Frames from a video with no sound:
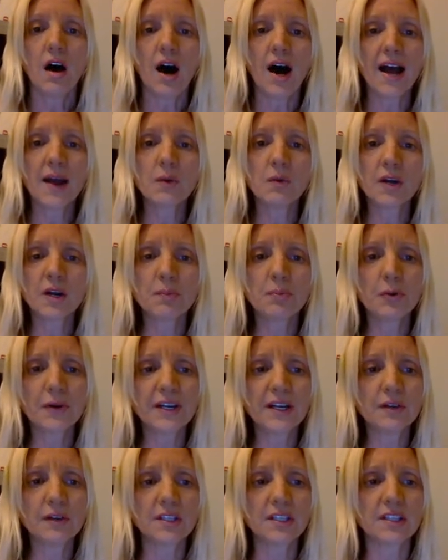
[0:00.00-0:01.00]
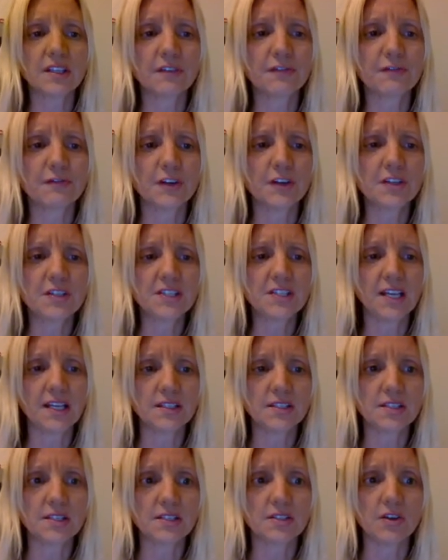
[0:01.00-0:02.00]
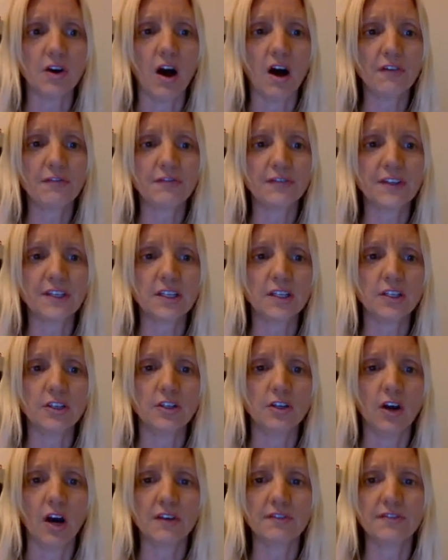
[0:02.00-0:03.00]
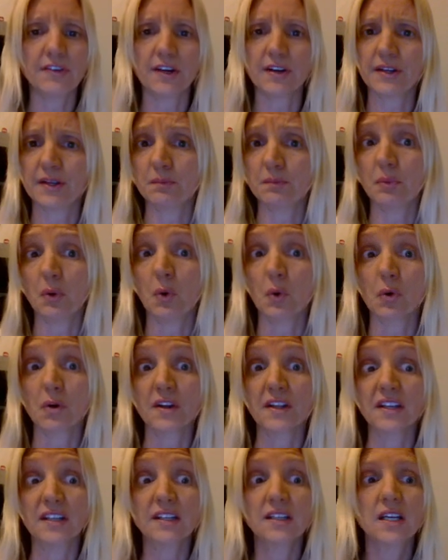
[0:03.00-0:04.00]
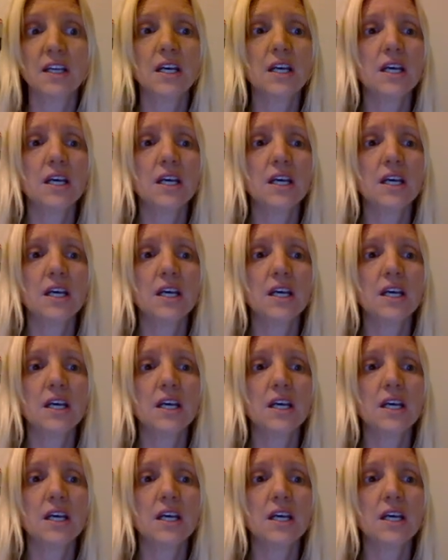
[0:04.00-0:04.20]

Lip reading: I want to point out that the first sentence is often not very important.